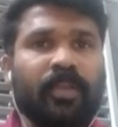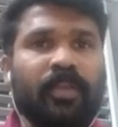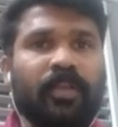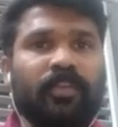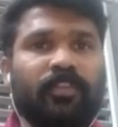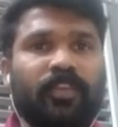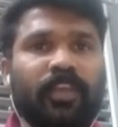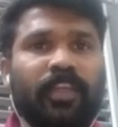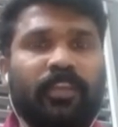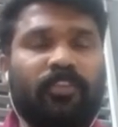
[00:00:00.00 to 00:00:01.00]

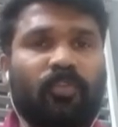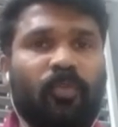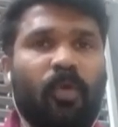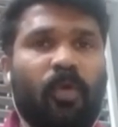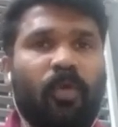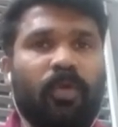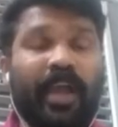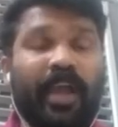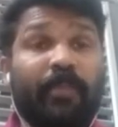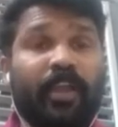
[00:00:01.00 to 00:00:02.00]
C:O,
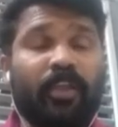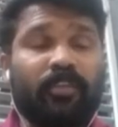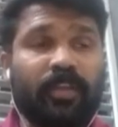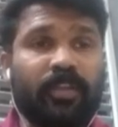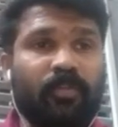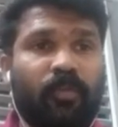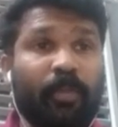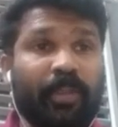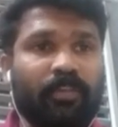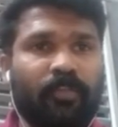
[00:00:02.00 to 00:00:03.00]
carbon dioxide, the
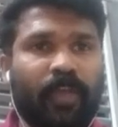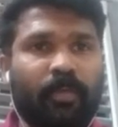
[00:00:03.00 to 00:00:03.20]
formation of carbon